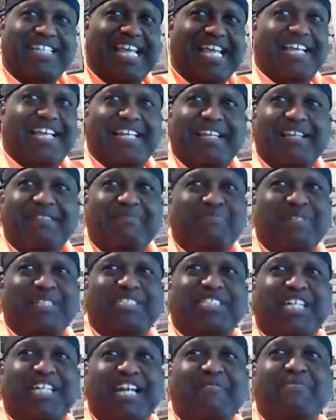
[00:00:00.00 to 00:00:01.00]
they did put
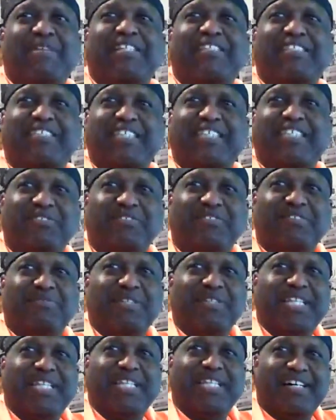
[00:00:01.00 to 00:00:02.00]
Johnny Manziel through
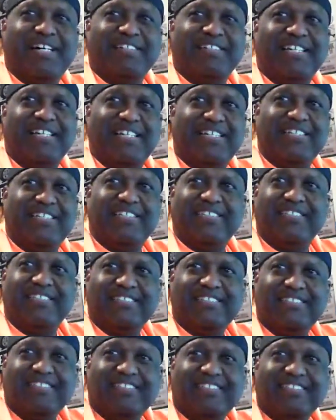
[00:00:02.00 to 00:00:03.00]
without like. Yeah, yeah,